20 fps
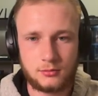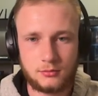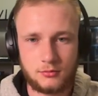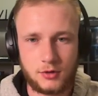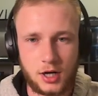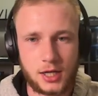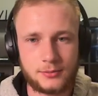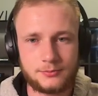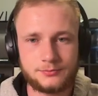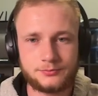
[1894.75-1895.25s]

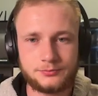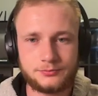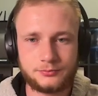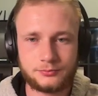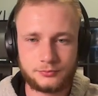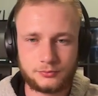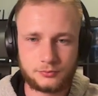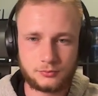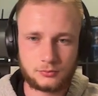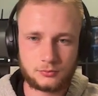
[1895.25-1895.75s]
right?
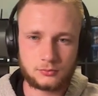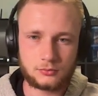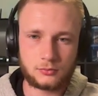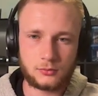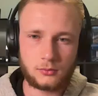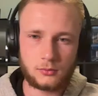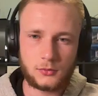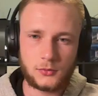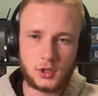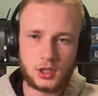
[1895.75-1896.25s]

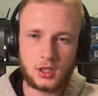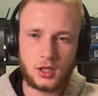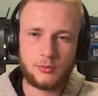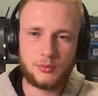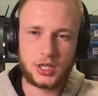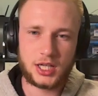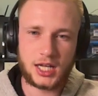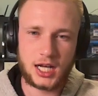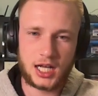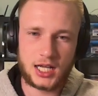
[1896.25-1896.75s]

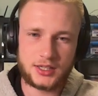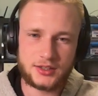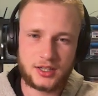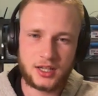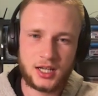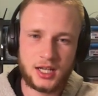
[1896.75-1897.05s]
Because